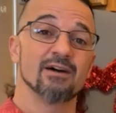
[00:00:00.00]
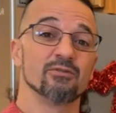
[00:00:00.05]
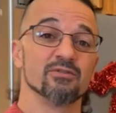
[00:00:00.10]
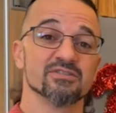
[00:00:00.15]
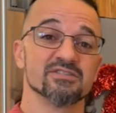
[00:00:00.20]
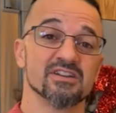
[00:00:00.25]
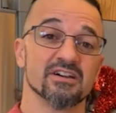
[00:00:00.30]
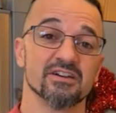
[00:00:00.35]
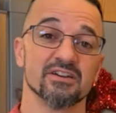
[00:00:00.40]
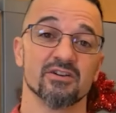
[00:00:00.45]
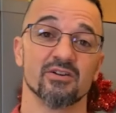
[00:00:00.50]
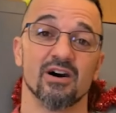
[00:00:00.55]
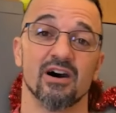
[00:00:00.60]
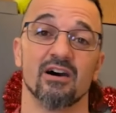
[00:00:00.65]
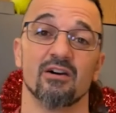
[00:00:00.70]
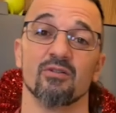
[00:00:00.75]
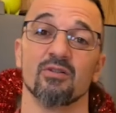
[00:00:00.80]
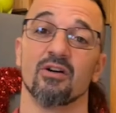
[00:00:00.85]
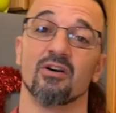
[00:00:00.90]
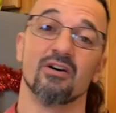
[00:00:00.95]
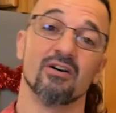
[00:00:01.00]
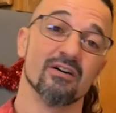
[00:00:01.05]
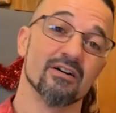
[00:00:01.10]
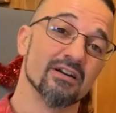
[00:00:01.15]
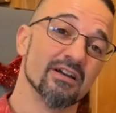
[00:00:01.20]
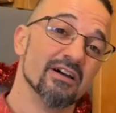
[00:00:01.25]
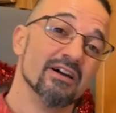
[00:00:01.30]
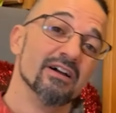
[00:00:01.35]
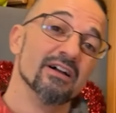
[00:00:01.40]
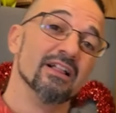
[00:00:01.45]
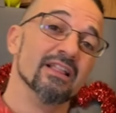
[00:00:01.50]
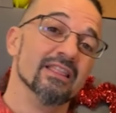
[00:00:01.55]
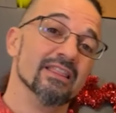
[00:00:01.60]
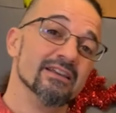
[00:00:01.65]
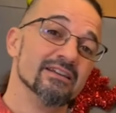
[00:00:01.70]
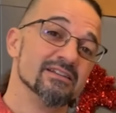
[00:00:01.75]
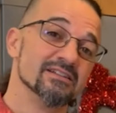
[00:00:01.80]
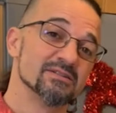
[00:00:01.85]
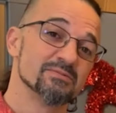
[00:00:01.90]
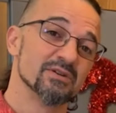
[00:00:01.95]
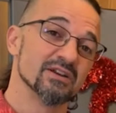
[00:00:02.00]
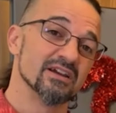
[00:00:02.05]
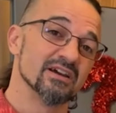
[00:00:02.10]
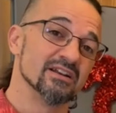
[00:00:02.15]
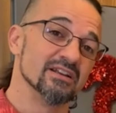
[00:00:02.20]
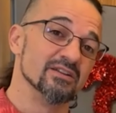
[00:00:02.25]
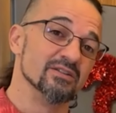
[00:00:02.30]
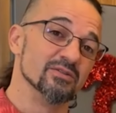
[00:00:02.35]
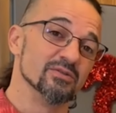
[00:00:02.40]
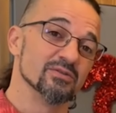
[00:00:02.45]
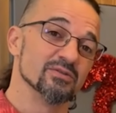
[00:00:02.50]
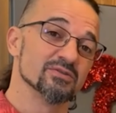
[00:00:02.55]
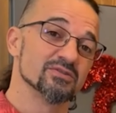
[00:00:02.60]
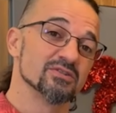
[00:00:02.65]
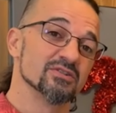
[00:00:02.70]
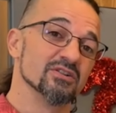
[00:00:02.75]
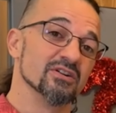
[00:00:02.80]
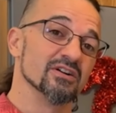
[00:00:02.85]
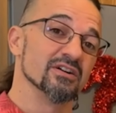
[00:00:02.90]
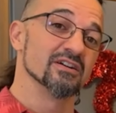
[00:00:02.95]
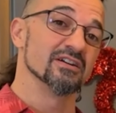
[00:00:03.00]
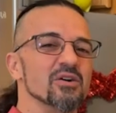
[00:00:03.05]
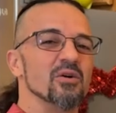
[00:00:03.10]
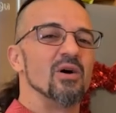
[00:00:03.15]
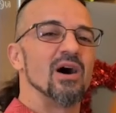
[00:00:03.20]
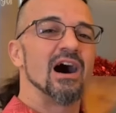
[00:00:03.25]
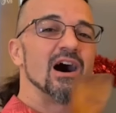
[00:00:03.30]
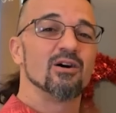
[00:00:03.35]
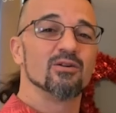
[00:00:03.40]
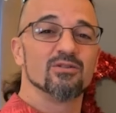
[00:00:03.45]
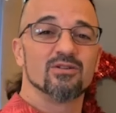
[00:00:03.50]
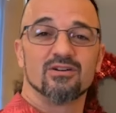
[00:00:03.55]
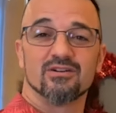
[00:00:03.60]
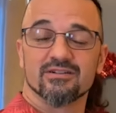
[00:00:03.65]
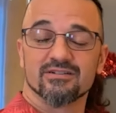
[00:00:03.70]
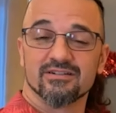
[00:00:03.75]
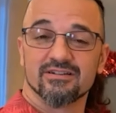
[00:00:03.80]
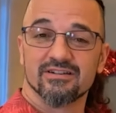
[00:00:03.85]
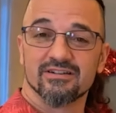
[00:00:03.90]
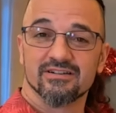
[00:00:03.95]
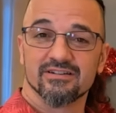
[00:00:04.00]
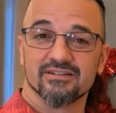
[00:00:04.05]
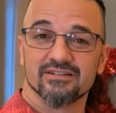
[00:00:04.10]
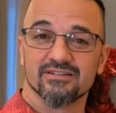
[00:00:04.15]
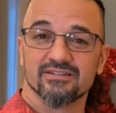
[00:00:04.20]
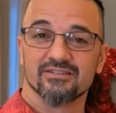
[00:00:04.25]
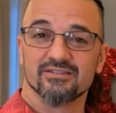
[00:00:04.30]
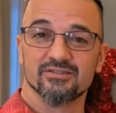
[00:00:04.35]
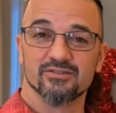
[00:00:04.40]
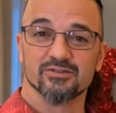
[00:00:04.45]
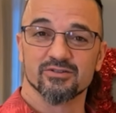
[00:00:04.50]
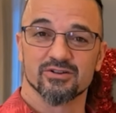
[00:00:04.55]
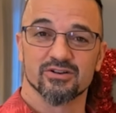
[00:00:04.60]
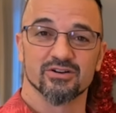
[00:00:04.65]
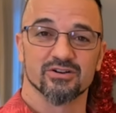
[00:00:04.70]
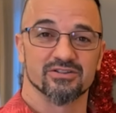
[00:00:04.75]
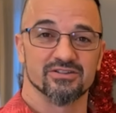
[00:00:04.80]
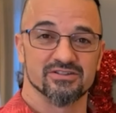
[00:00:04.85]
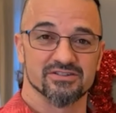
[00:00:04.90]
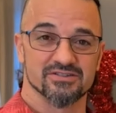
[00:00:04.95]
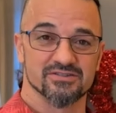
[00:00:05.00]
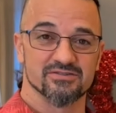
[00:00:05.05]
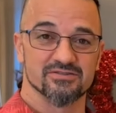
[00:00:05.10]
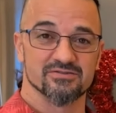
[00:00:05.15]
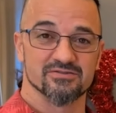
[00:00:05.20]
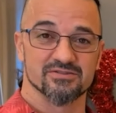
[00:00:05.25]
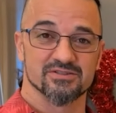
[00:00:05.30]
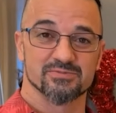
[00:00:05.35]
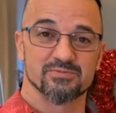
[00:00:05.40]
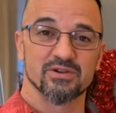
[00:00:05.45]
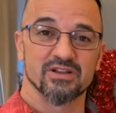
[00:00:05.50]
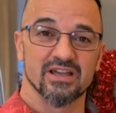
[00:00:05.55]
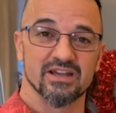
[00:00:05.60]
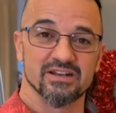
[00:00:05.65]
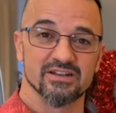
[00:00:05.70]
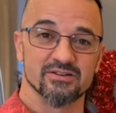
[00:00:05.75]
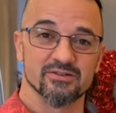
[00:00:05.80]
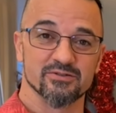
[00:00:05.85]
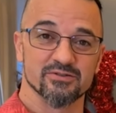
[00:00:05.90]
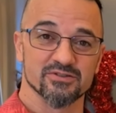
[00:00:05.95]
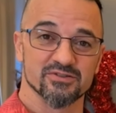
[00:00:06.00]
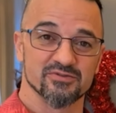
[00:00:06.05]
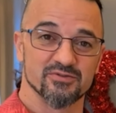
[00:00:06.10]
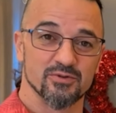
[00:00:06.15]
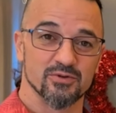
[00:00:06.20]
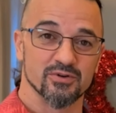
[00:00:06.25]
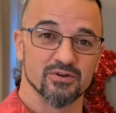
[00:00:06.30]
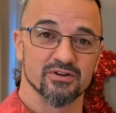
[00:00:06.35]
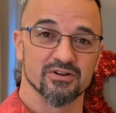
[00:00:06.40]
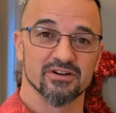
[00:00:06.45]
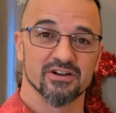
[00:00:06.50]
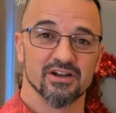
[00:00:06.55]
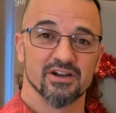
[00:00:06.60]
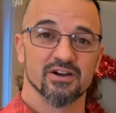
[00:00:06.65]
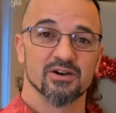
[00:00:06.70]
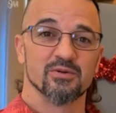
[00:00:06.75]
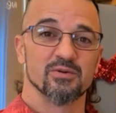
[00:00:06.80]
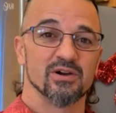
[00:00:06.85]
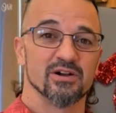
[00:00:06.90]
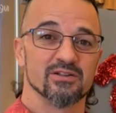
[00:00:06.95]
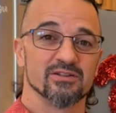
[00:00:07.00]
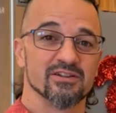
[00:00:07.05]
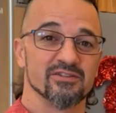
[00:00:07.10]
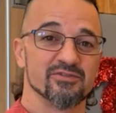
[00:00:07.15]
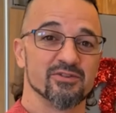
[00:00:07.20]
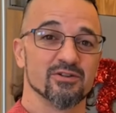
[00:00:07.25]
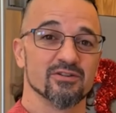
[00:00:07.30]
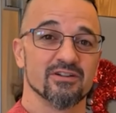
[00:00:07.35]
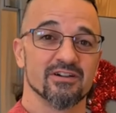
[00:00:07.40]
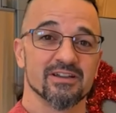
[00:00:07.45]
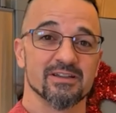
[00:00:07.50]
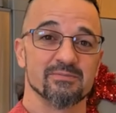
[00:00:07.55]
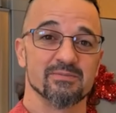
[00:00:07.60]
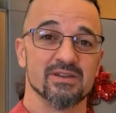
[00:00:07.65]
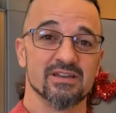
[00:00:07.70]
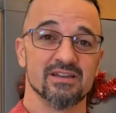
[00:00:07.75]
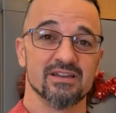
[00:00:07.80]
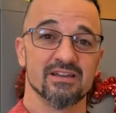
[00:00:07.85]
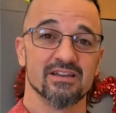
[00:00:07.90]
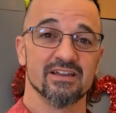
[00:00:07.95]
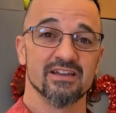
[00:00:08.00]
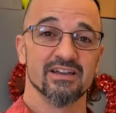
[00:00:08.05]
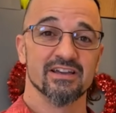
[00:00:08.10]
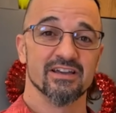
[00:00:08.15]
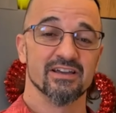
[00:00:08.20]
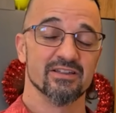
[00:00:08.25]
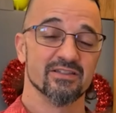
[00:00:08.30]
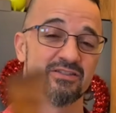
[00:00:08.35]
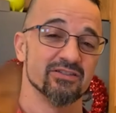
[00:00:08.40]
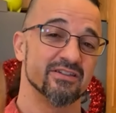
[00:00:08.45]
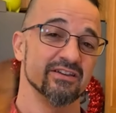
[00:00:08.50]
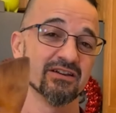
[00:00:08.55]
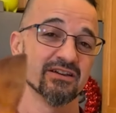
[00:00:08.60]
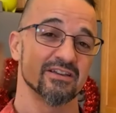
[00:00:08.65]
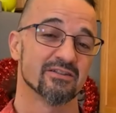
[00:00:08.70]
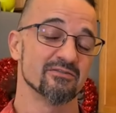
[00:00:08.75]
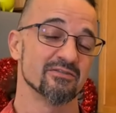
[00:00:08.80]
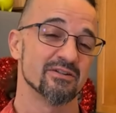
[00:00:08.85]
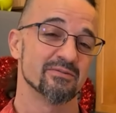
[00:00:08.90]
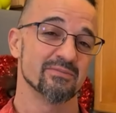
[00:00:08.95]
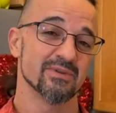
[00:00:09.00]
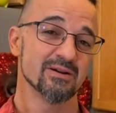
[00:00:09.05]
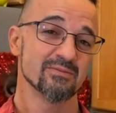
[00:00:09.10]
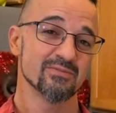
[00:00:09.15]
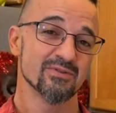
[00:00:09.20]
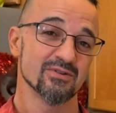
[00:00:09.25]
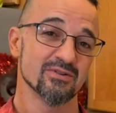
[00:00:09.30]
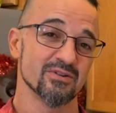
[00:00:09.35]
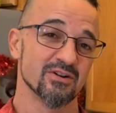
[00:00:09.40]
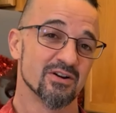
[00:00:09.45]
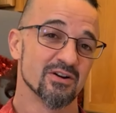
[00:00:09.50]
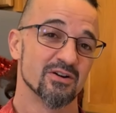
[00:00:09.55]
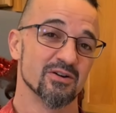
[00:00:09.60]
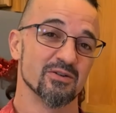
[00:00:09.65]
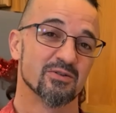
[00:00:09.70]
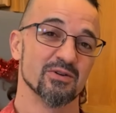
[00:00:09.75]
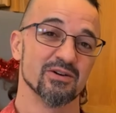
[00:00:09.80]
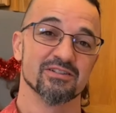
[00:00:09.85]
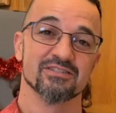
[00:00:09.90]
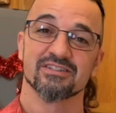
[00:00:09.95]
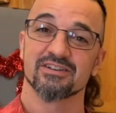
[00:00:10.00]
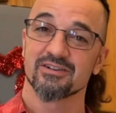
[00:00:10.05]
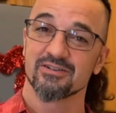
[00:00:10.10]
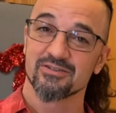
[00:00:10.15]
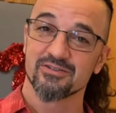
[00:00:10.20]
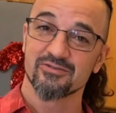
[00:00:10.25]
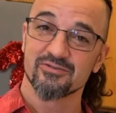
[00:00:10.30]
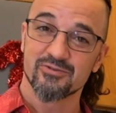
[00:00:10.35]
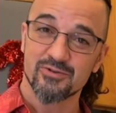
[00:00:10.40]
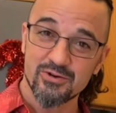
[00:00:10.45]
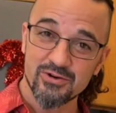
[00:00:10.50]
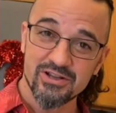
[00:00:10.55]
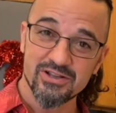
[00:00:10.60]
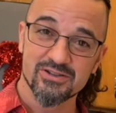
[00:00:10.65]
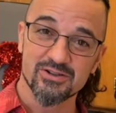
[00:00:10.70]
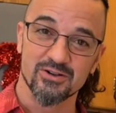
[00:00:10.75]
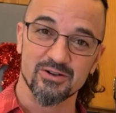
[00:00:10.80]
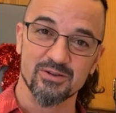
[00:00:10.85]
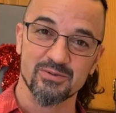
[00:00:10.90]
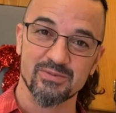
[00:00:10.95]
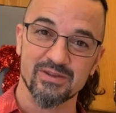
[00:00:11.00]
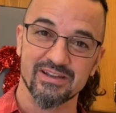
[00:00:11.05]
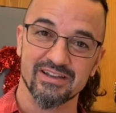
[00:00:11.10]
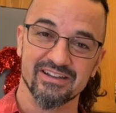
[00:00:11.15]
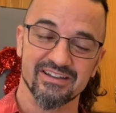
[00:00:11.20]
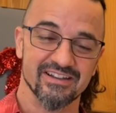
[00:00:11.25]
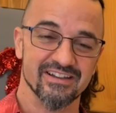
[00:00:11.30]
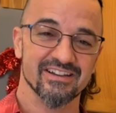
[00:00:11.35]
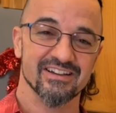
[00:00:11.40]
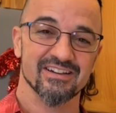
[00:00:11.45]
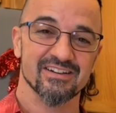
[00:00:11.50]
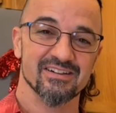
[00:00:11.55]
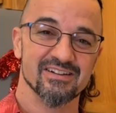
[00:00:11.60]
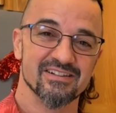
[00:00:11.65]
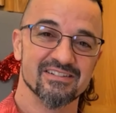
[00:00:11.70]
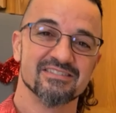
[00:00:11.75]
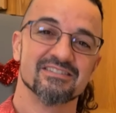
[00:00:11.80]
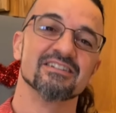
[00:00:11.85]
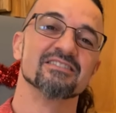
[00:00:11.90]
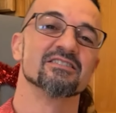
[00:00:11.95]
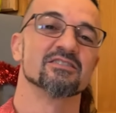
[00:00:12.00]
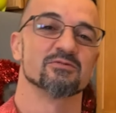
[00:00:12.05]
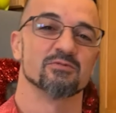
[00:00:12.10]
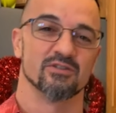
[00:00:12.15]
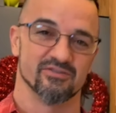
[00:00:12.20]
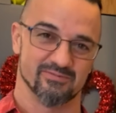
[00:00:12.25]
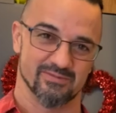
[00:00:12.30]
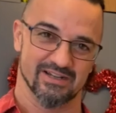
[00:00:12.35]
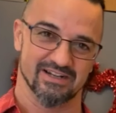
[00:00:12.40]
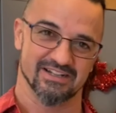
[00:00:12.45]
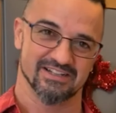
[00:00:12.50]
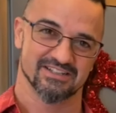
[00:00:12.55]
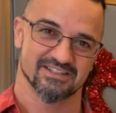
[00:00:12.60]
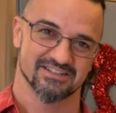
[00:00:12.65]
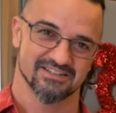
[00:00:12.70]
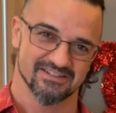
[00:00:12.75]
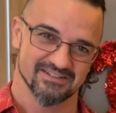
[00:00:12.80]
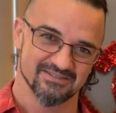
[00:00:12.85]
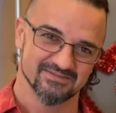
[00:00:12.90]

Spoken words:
will tell you how long these spaghetti noodles cook. Well, how long do you cook these new spaghetti noodles for? Well, if you're like me and think and remember what Tara the Foodie told me, 10 to 12 minutes.